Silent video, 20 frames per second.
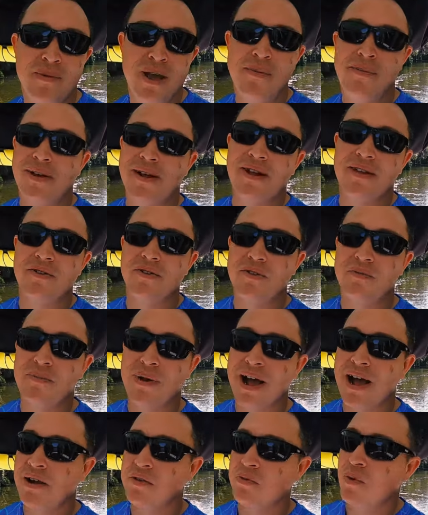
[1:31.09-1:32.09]
Maybe because it was
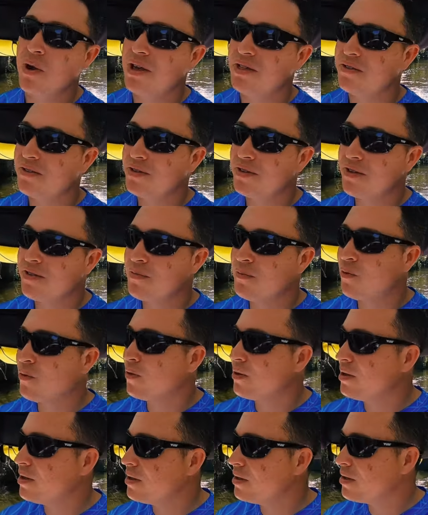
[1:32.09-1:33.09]
bad weather this
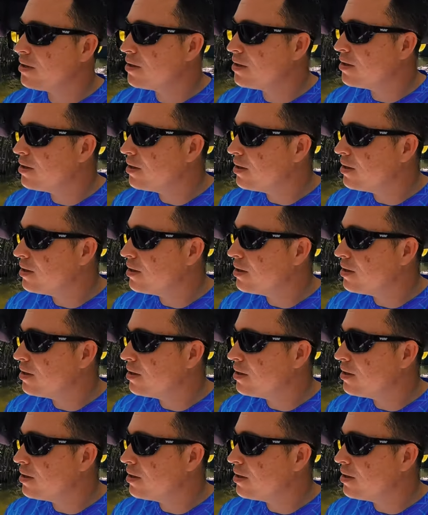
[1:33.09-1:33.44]
morning.